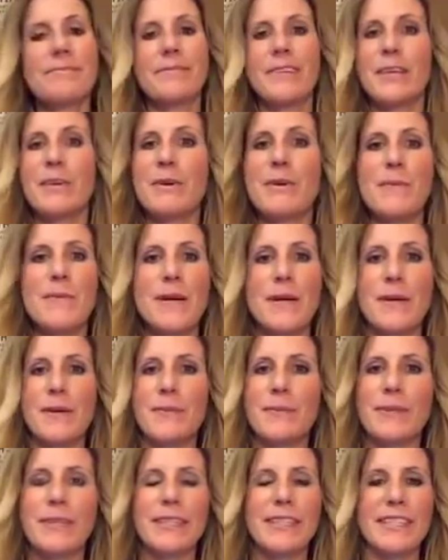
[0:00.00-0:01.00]
you will be a
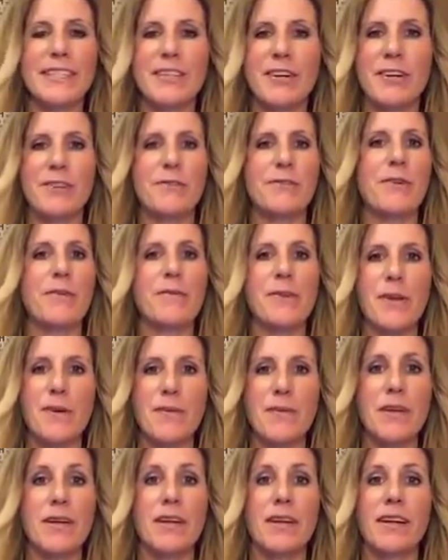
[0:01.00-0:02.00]
completely transformed
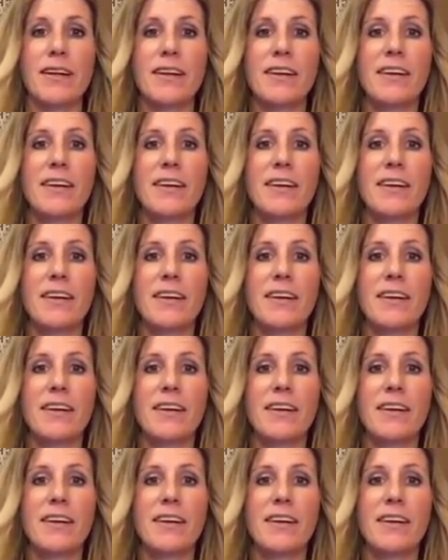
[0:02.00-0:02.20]
human.